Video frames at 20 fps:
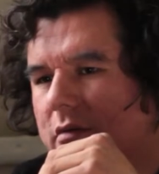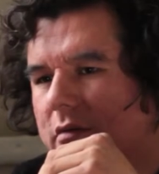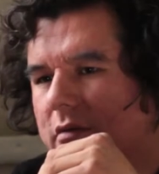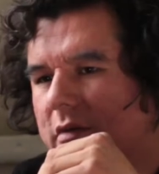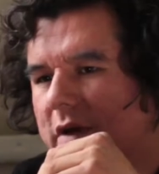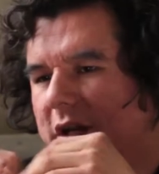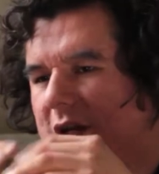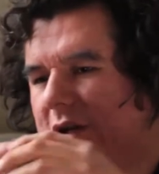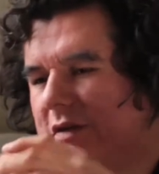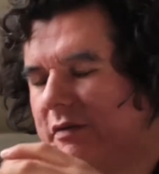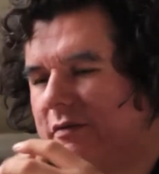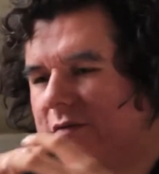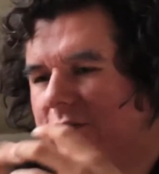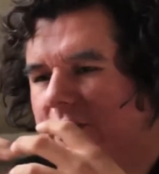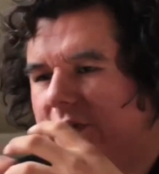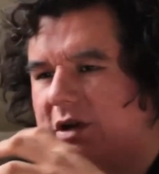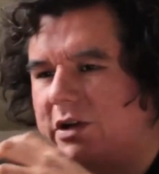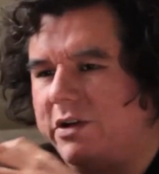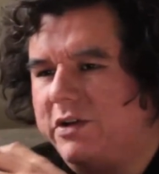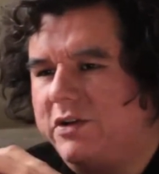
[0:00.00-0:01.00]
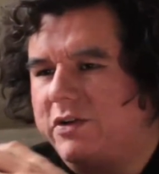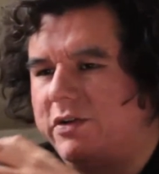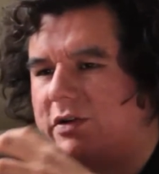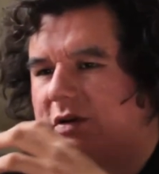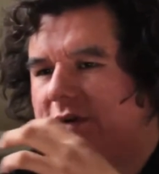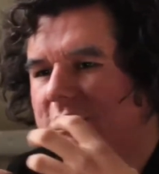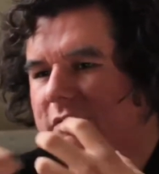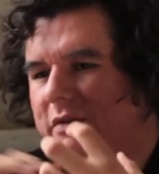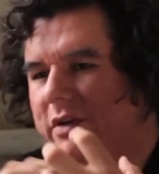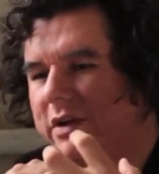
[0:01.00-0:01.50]
getting footage
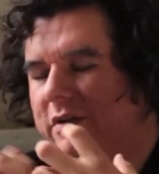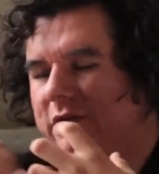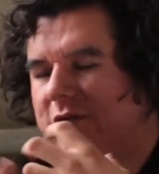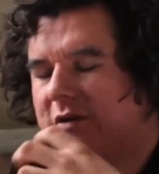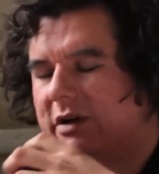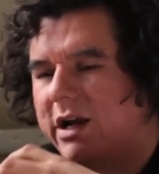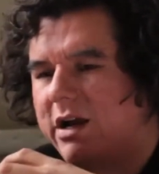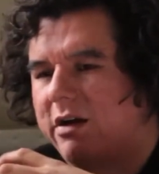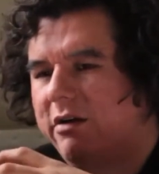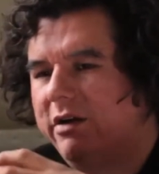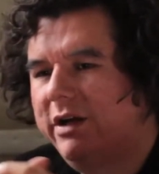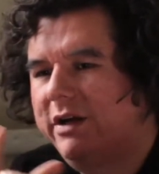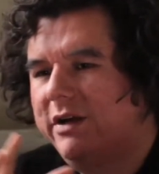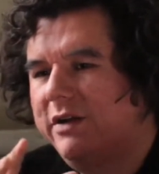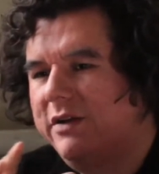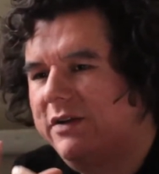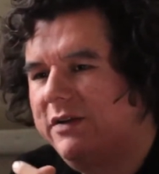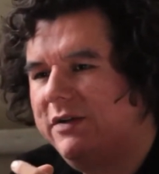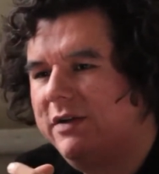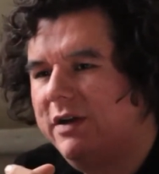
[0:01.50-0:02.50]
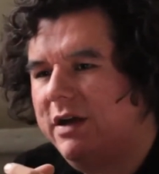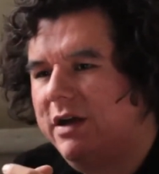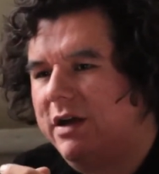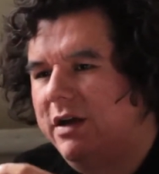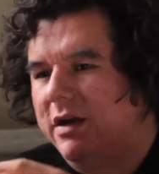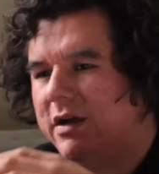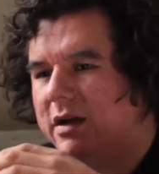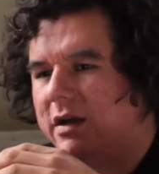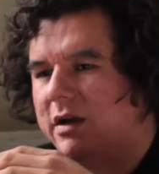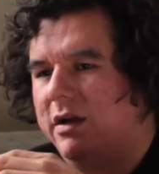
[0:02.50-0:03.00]
of the different areas,
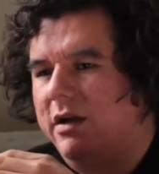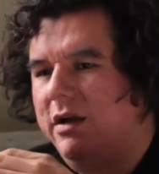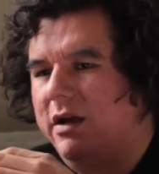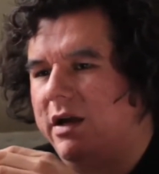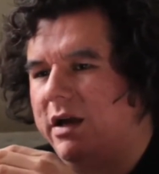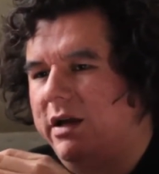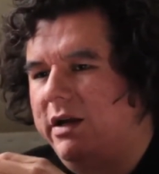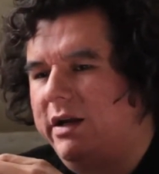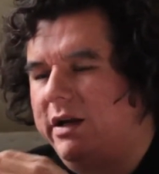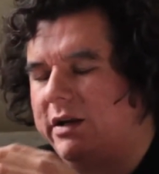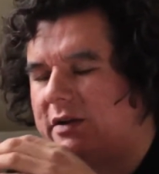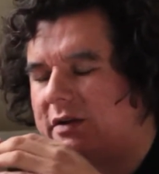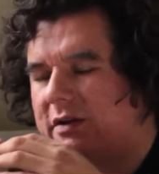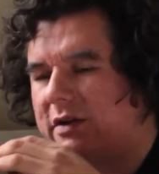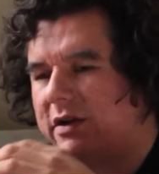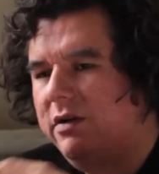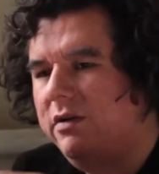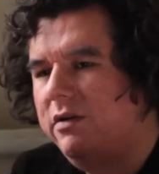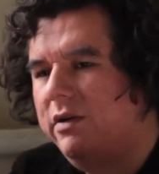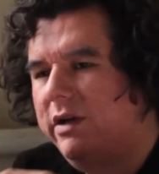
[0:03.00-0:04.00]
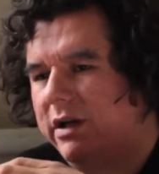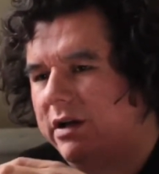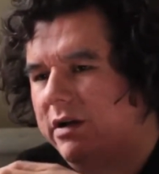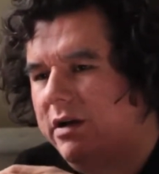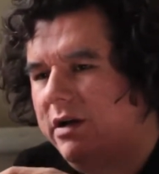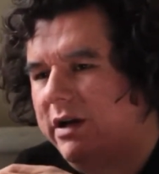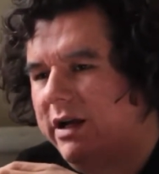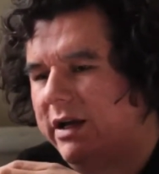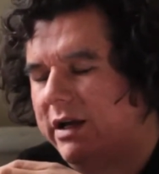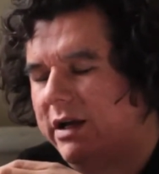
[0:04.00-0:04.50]
and it had zeroed in
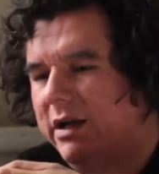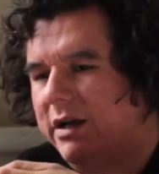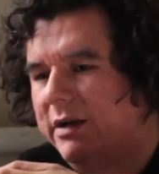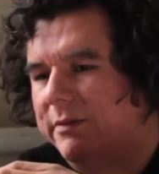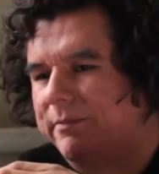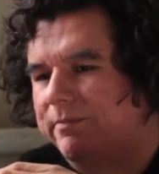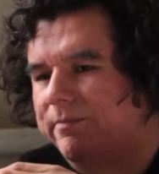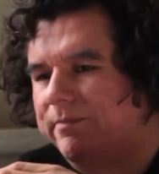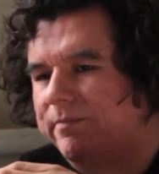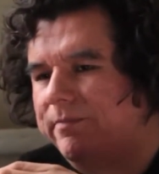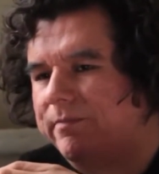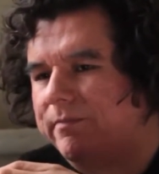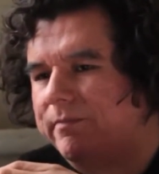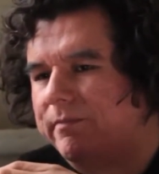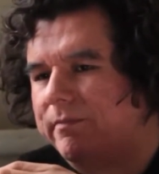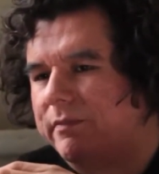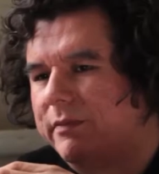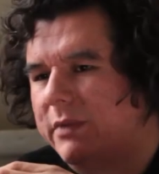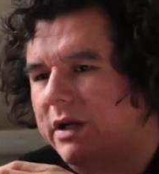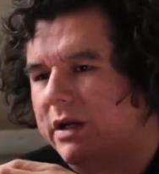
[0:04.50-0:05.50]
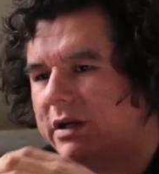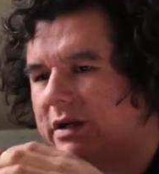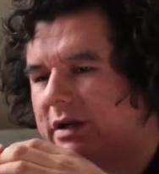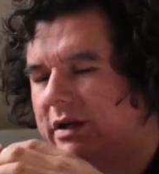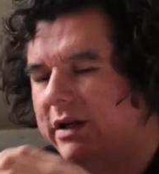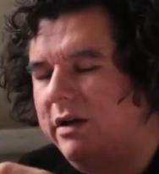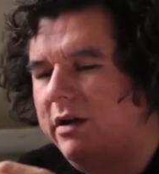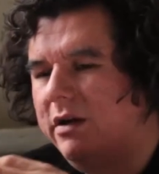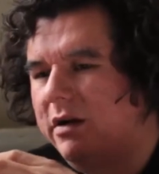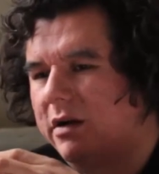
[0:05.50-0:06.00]
on a
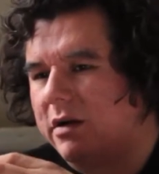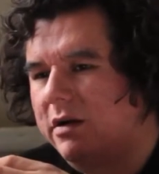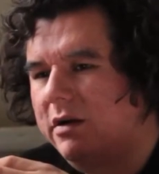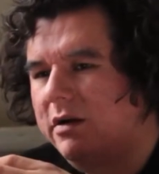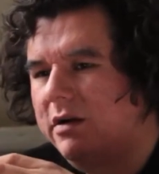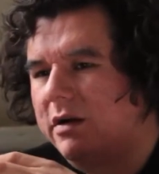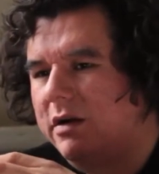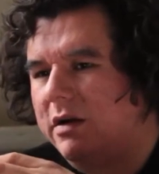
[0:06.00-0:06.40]
deer,